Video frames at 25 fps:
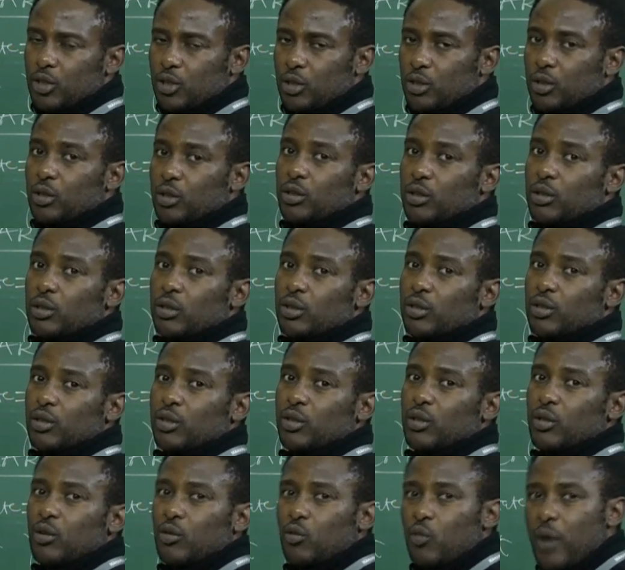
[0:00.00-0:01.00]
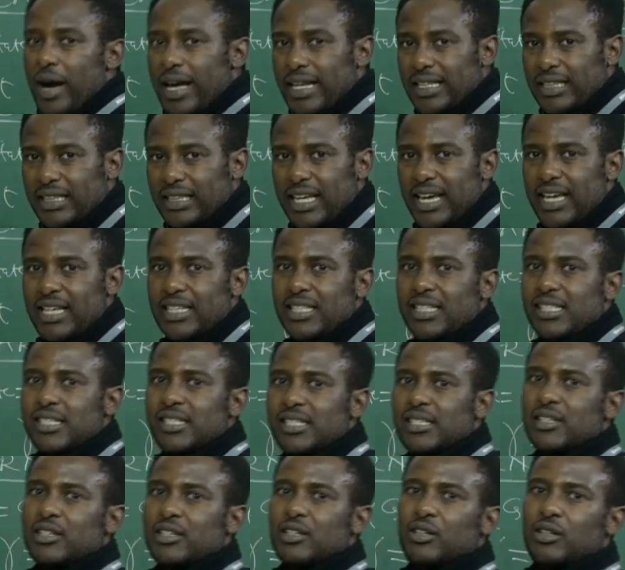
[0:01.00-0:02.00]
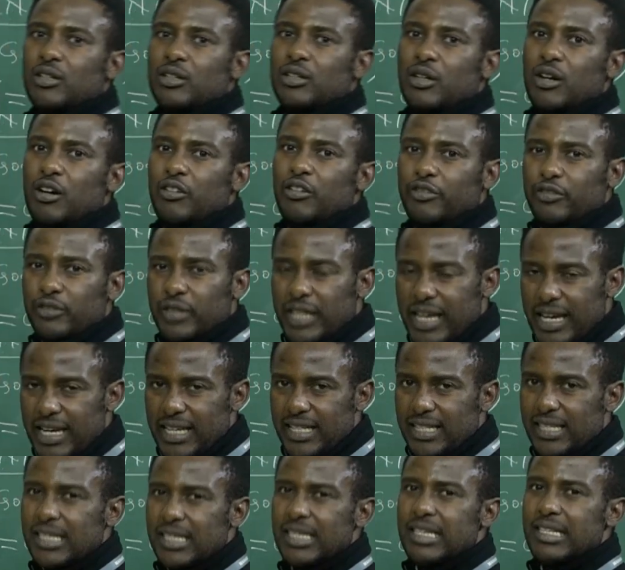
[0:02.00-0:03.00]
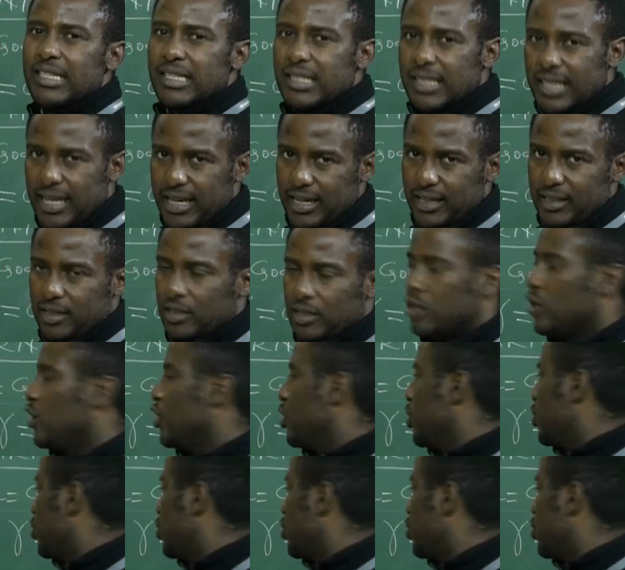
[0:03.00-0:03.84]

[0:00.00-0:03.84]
So, 1/10 of 90 is 9.